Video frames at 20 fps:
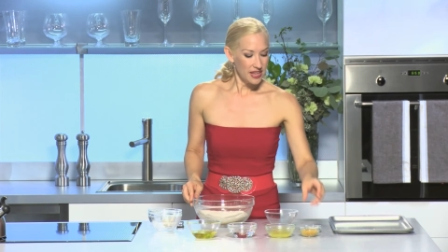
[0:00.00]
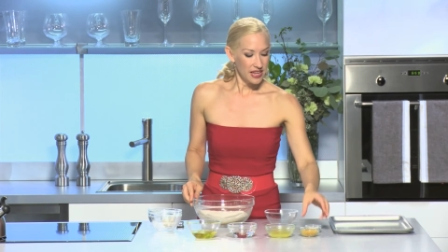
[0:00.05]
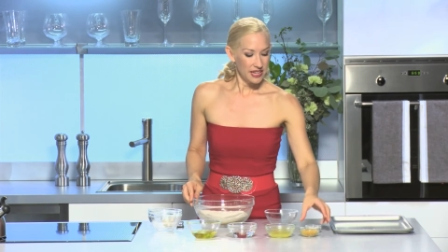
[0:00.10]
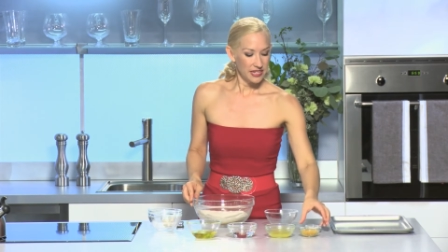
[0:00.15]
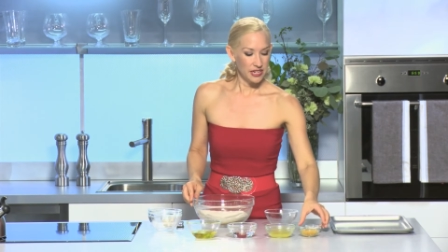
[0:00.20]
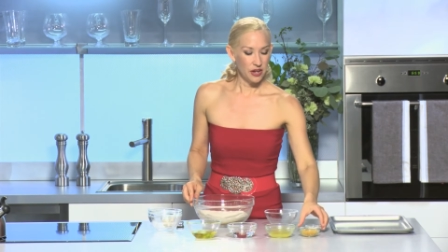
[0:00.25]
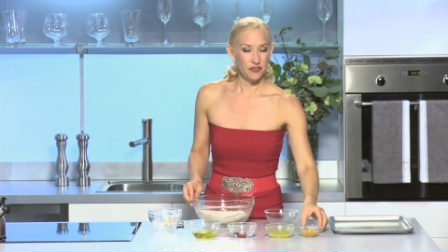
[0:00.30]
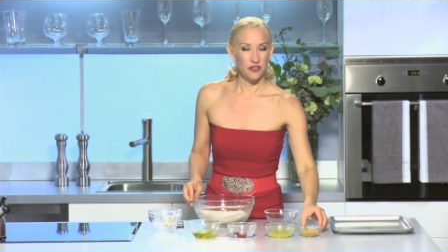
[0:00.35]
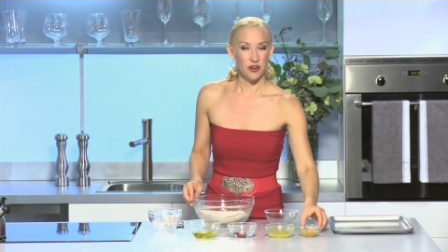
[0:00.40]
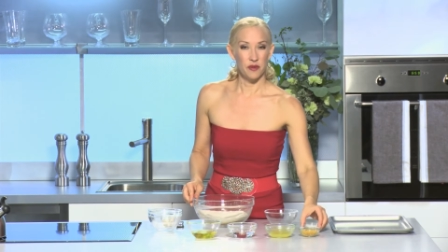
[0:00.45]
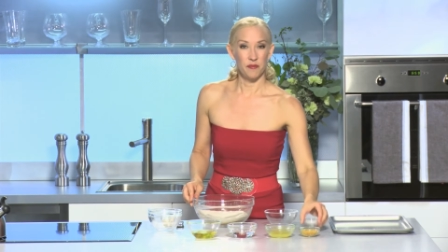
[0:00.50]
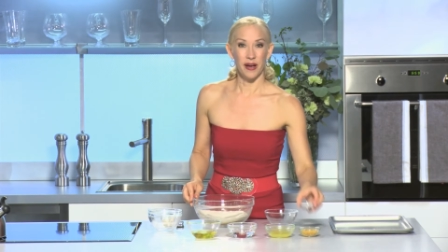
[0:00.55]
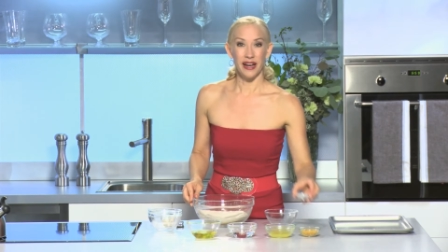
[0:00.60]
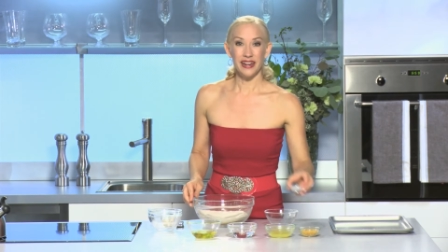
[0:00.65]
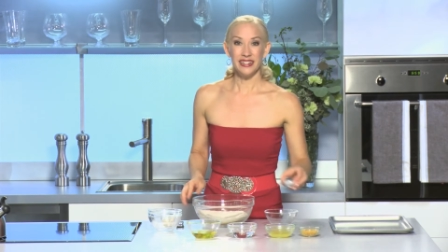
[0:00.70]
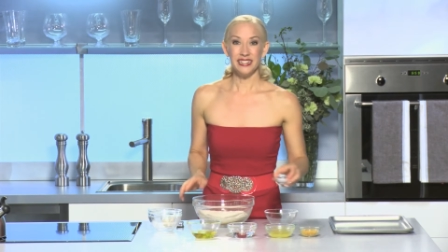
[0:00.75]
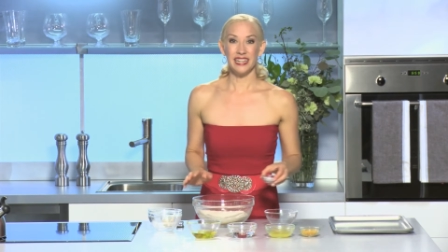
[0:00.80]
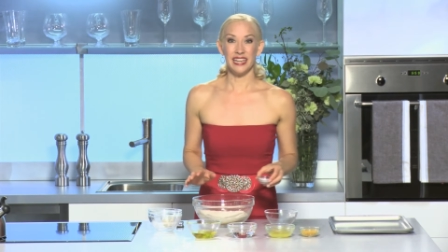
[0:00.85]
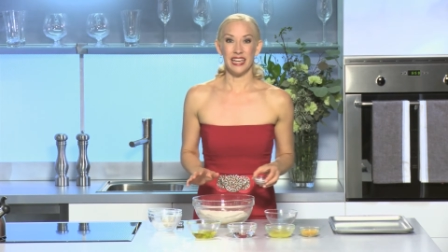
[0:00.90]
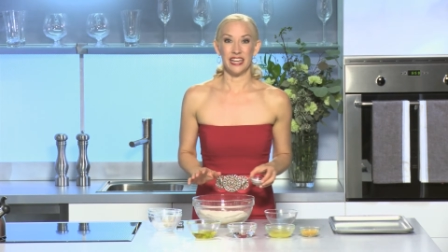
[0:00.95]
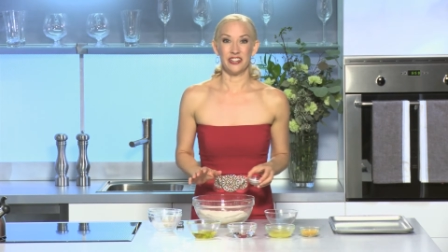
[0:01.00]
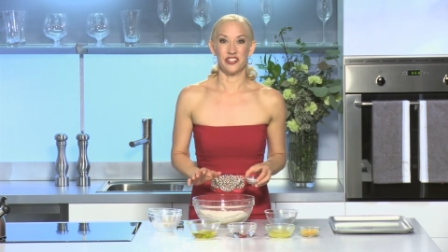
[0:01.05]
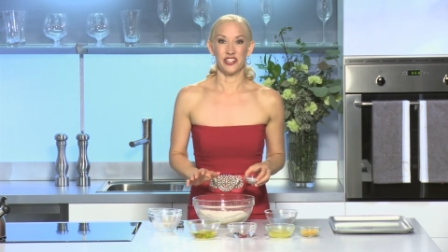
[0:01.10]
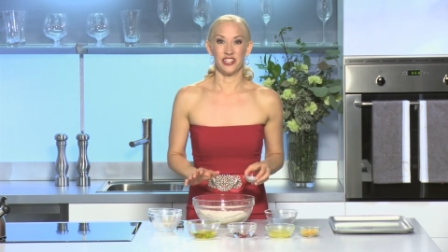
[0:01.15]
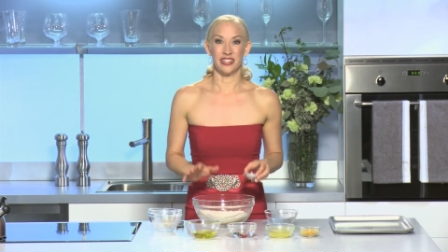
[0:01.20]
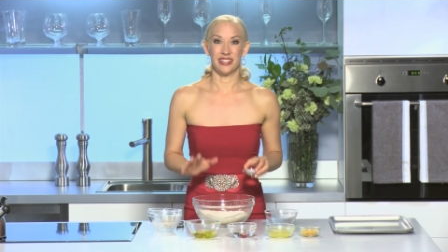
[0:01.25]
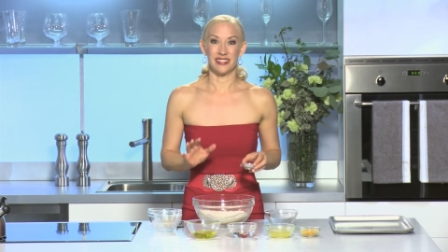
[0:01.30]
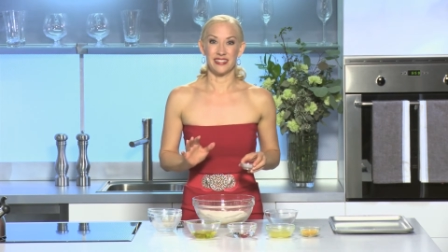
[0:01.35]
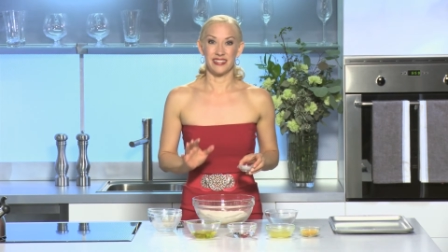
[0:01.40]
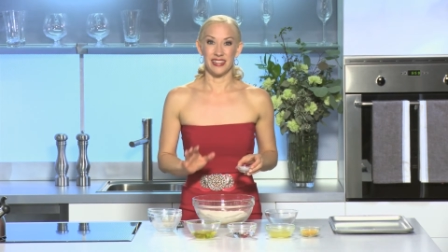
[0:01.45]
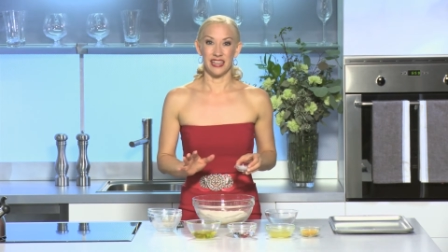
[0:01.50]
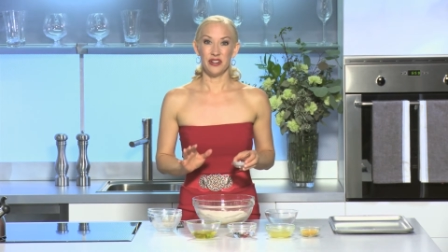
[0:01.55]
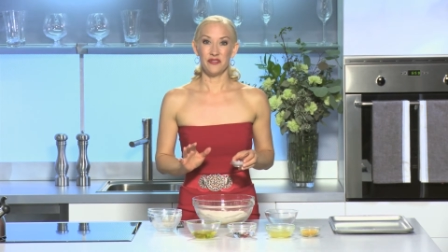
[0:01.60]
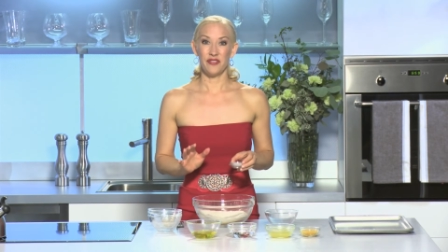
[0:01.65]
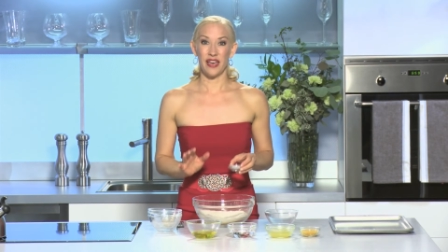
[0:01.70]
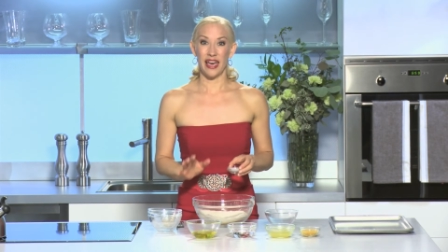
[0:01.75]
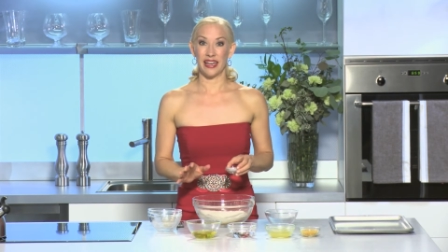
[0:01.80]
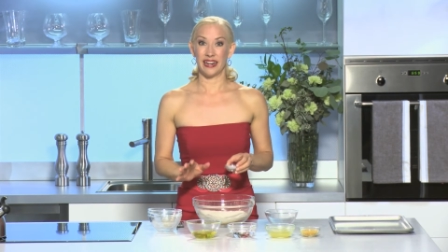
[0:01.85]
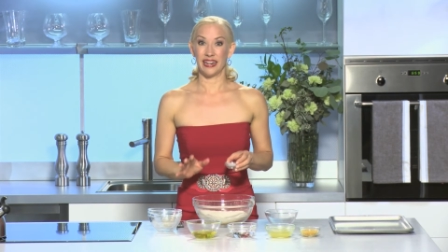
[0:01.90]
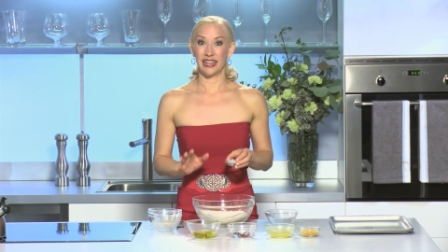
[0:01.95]
Now for a binding agent, instead of
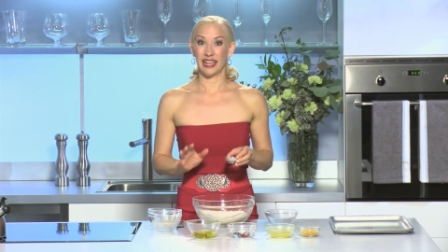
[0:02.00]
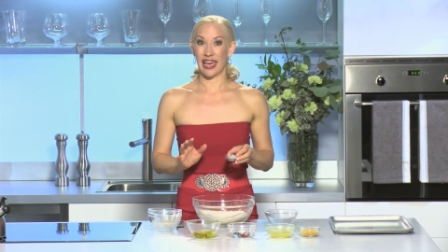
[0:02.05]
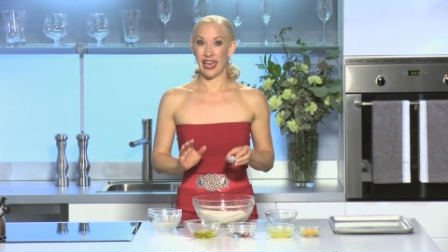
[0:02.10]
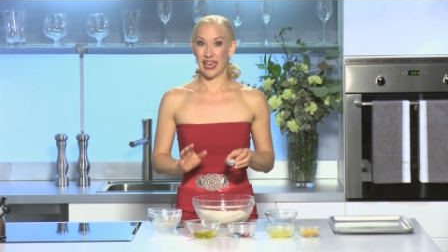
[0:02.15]
adding